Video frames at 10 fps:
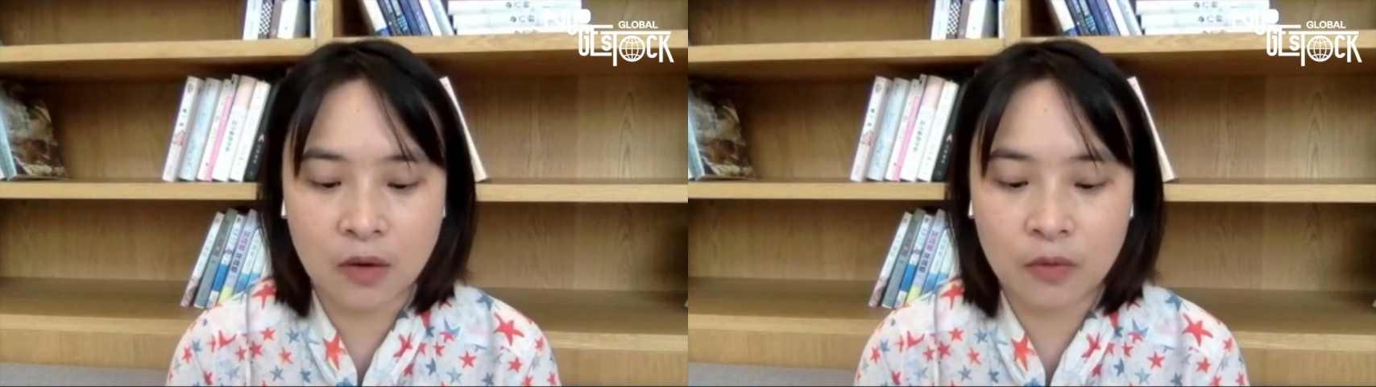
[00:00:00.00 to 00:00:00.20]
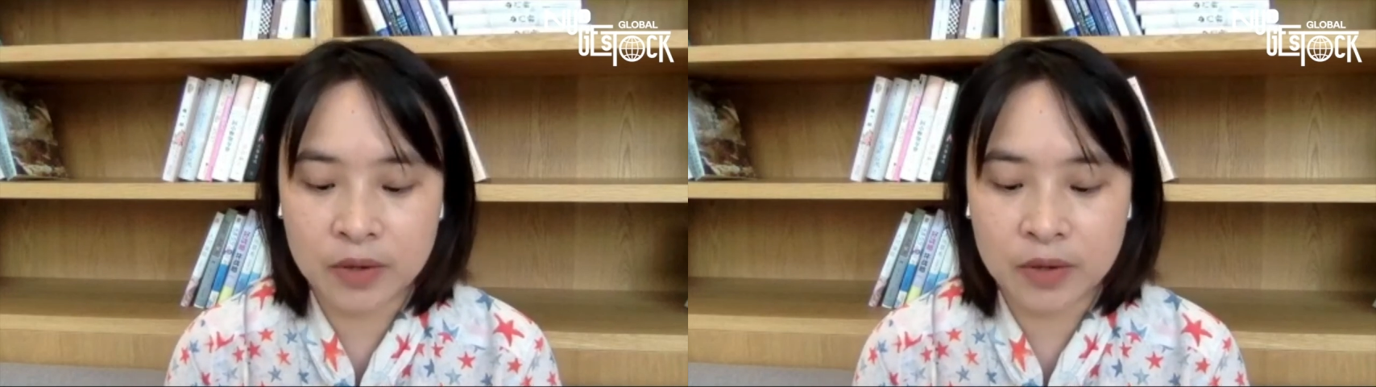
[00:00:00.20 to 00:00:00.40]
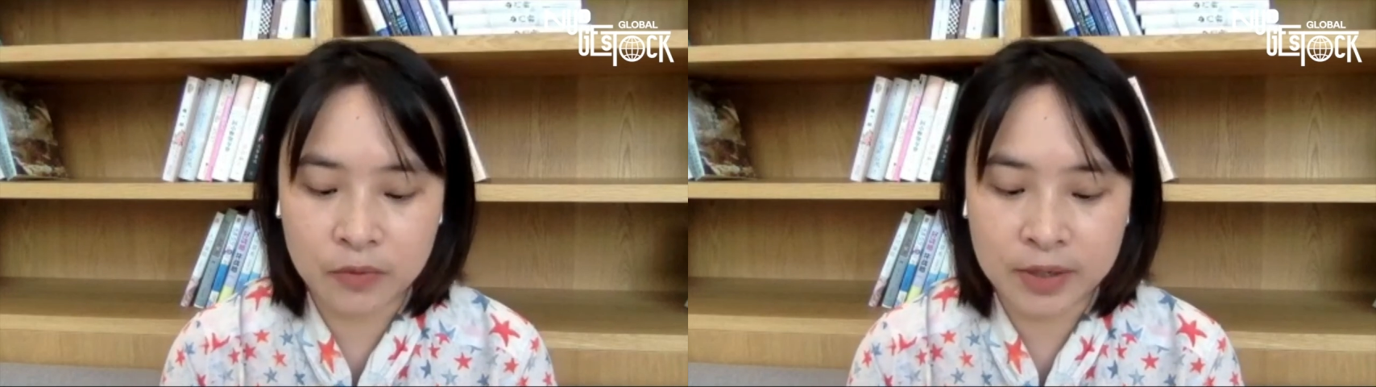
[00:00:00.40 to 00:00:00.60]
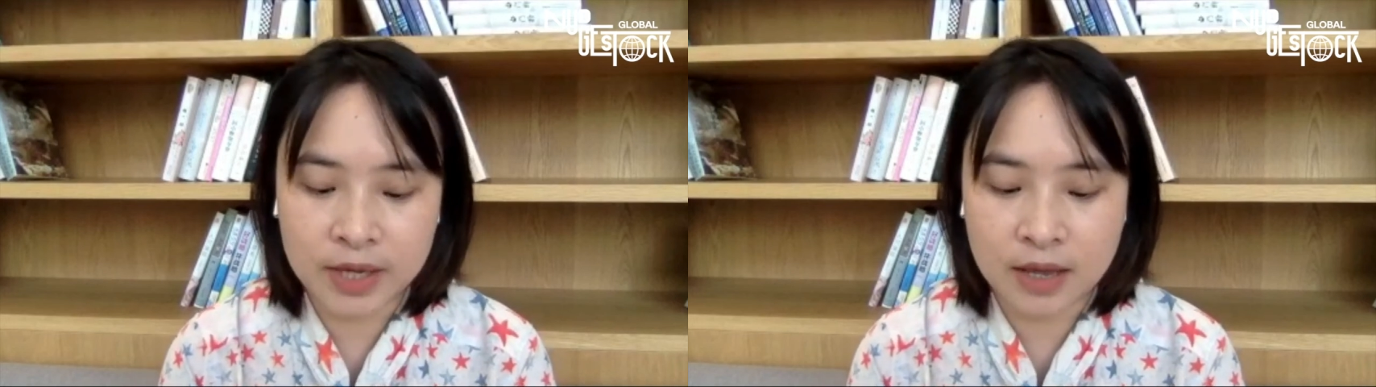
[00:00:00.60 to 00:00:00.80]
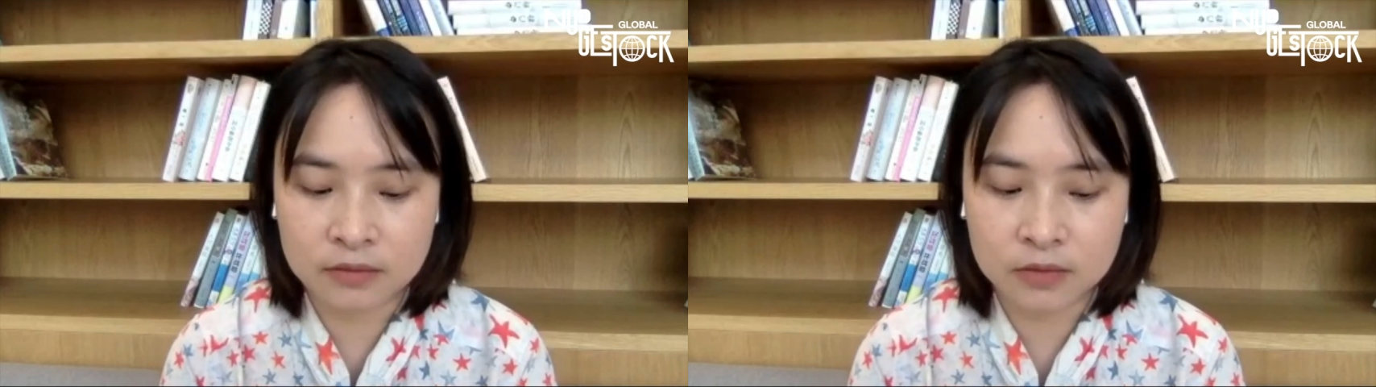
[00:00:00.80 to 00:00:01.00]
we
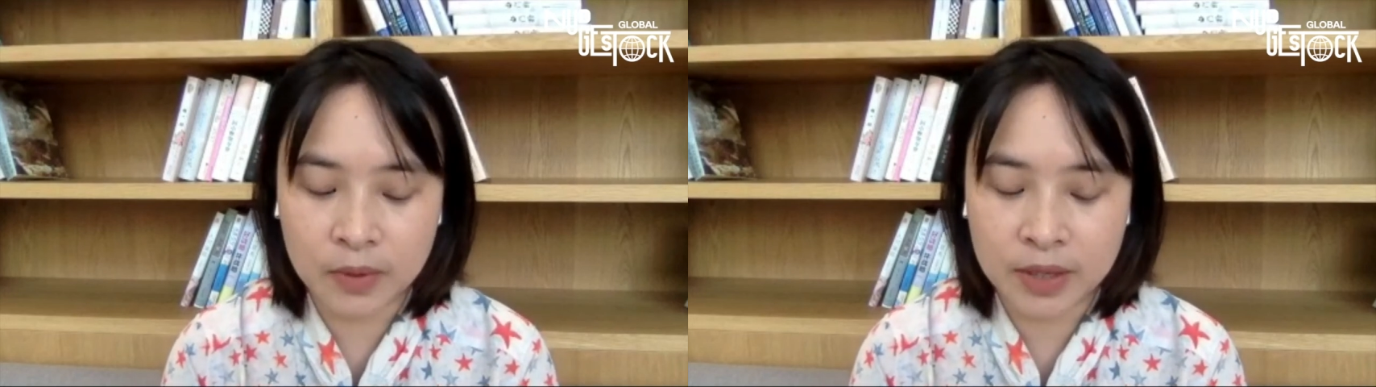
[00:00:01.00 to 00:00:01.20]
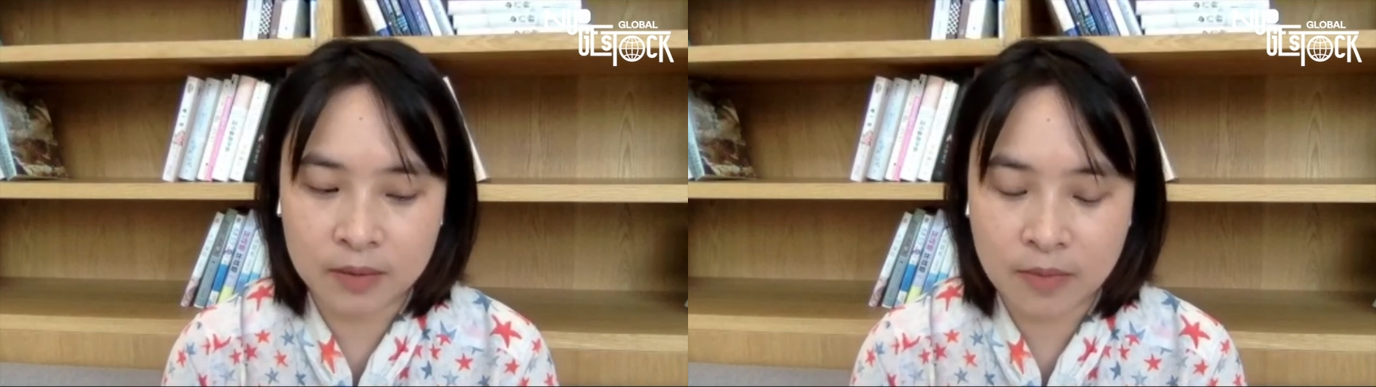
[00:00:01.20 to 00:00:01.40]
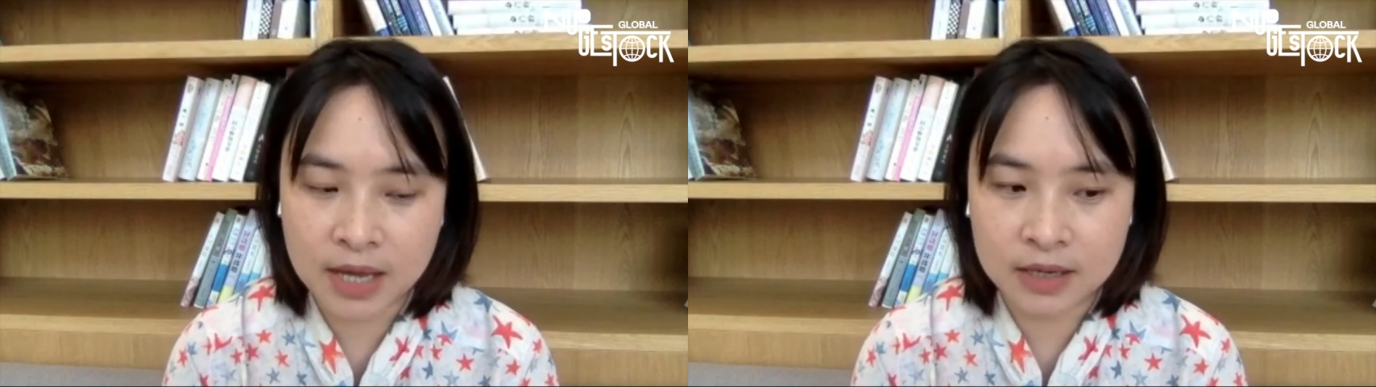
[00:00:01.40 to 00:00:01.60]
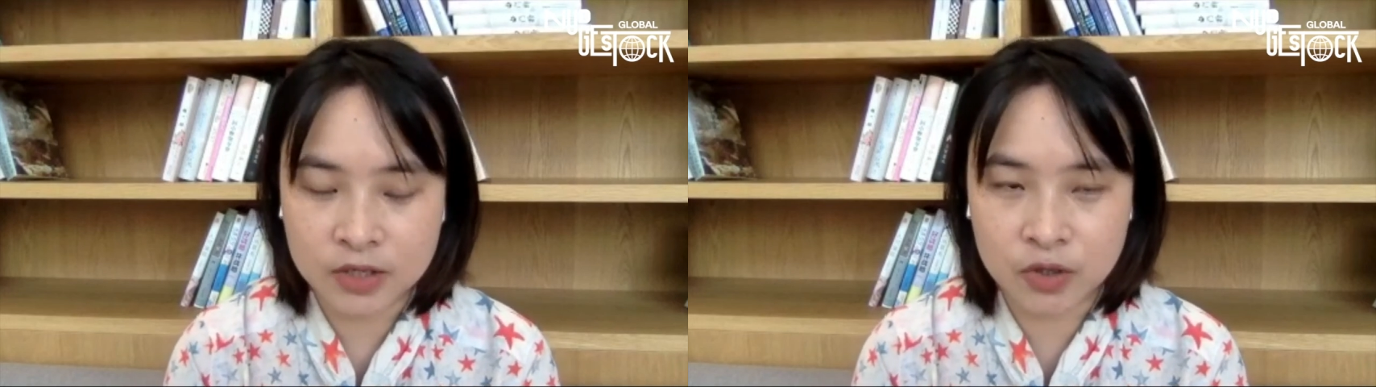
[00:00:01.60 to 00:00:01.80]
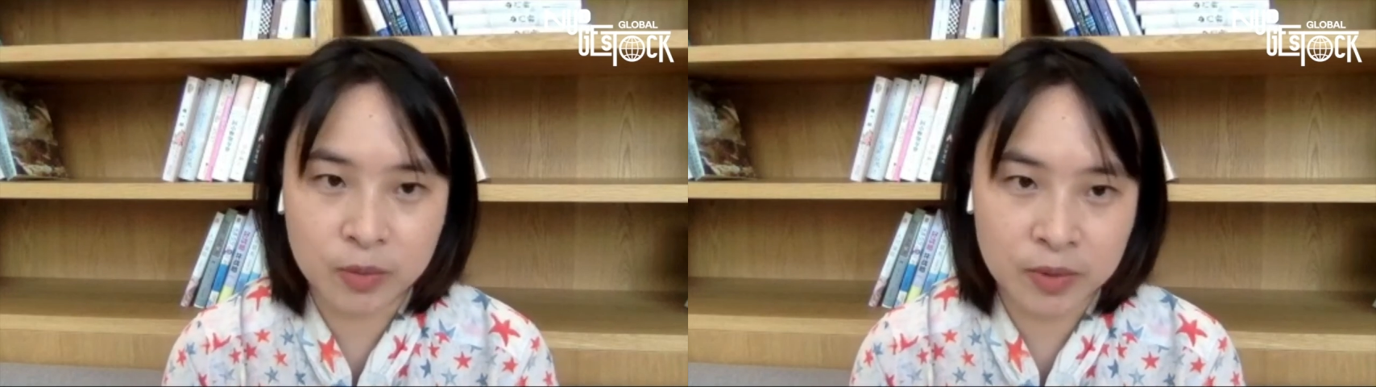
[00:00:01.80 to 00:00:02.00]
can make
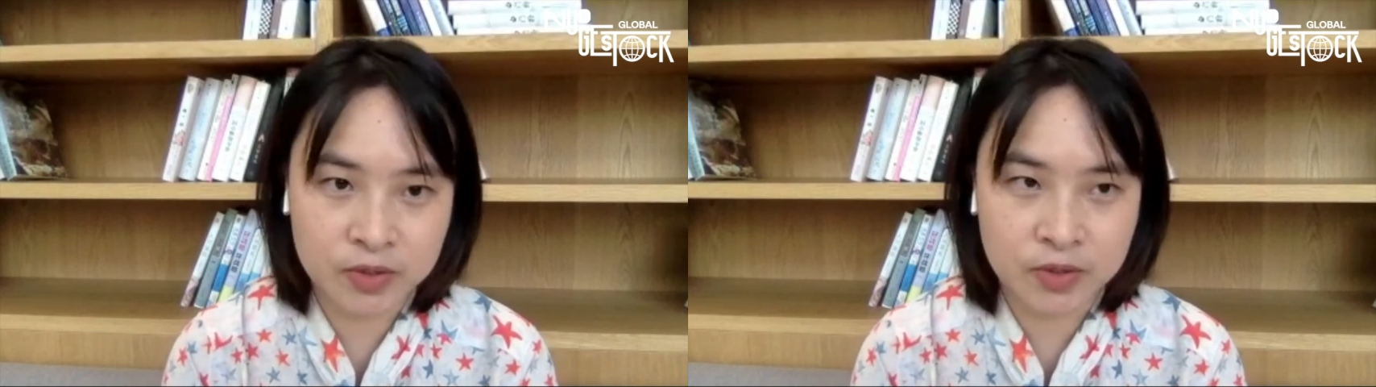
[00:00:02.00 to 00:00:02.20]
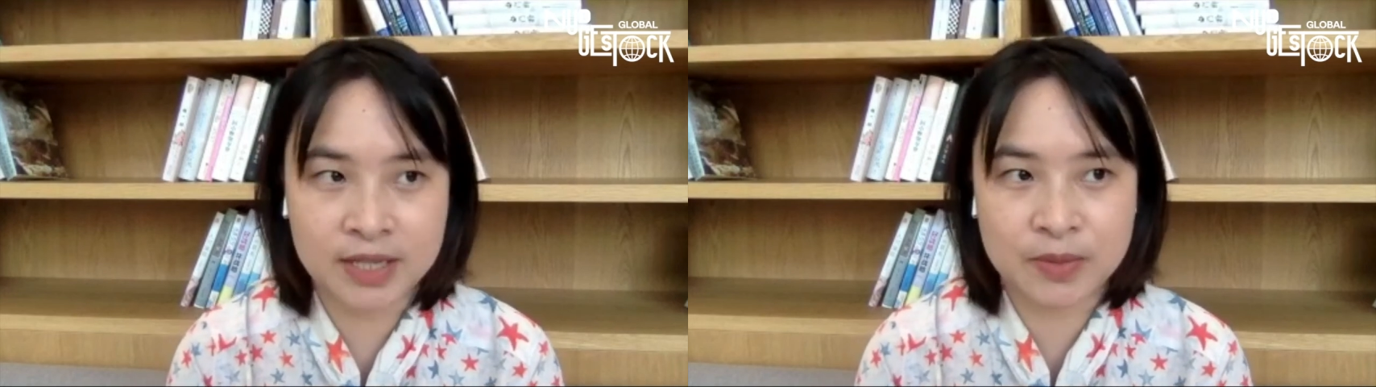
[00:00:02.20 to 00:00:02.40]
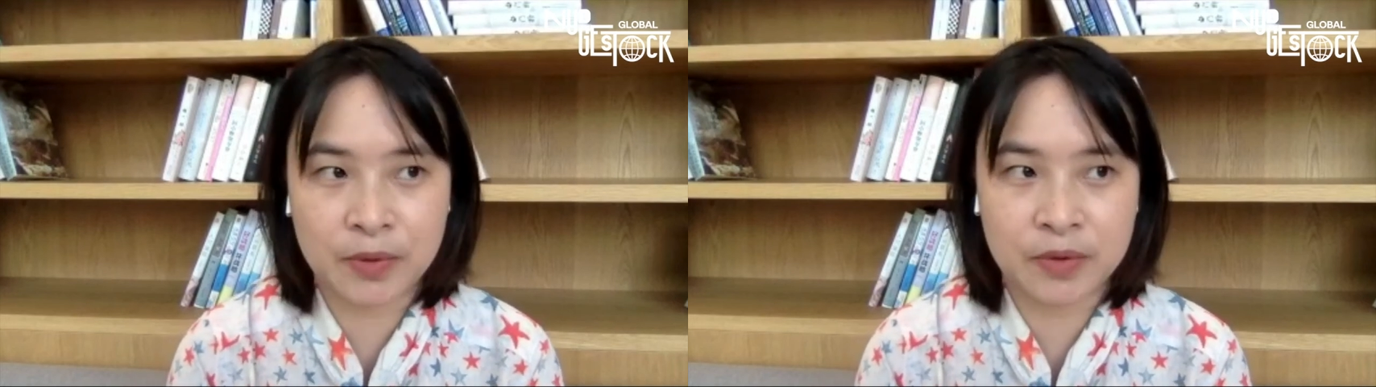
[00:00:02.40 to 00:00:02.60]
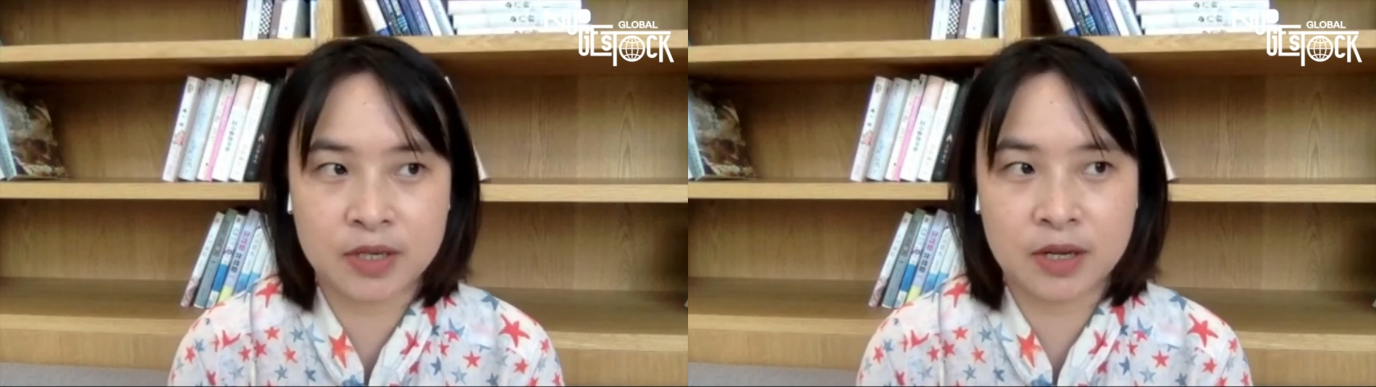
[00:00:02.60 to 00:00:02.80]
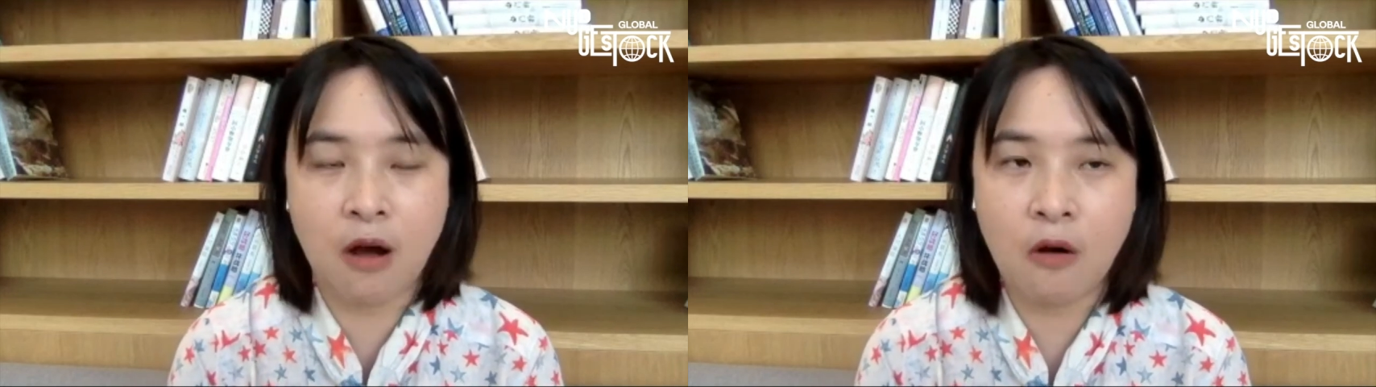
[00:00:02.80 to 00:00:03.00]
consumers to experience
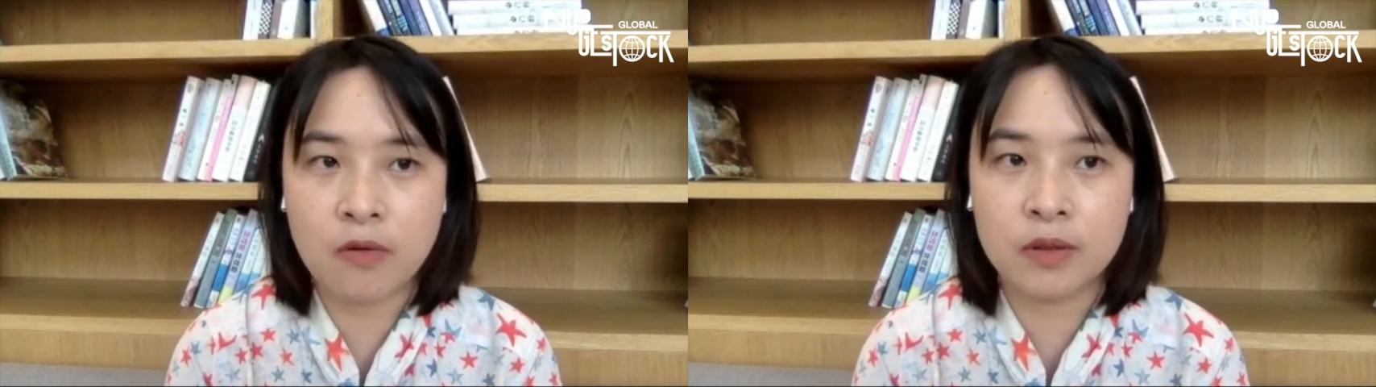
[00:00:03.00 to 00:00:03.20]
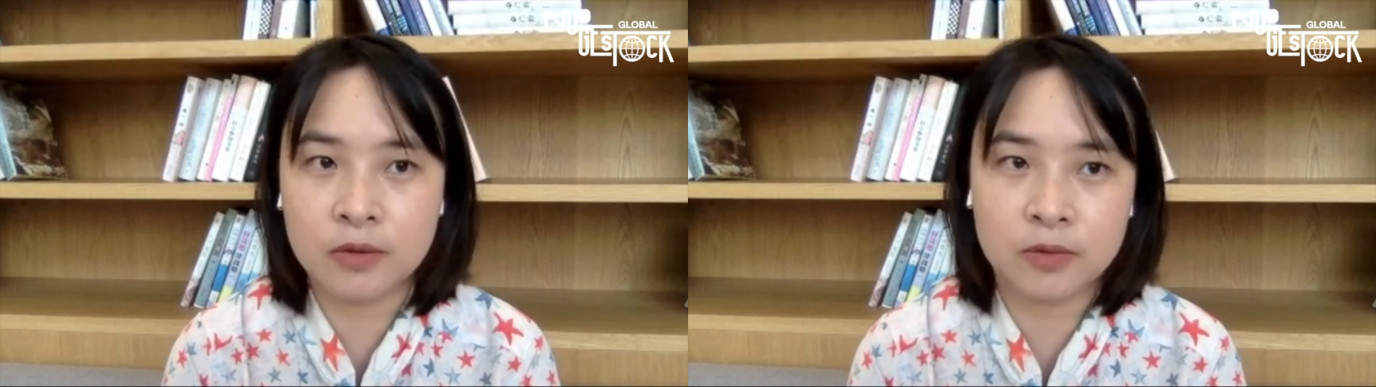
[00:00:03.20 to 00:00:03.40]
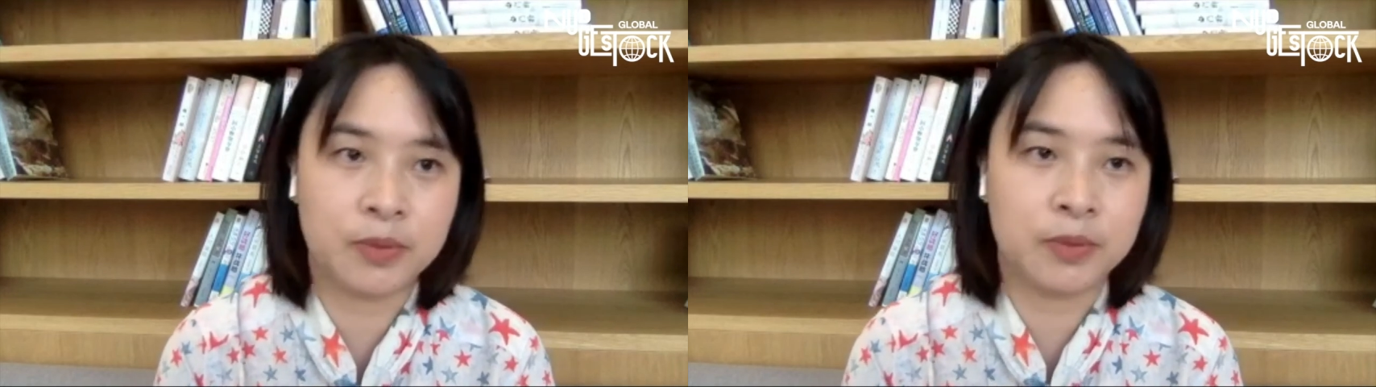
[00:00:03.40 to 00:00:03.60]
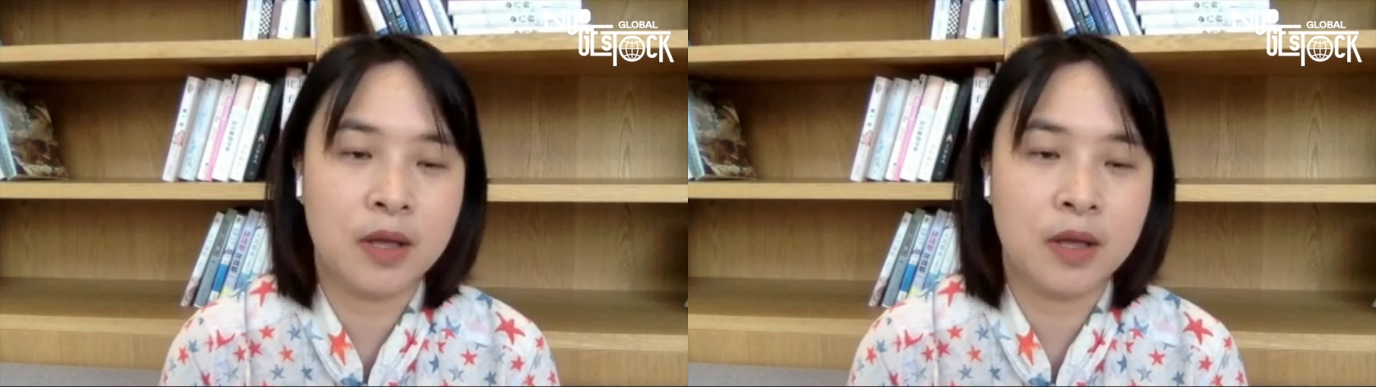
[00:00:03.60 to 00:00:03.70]
the whole loop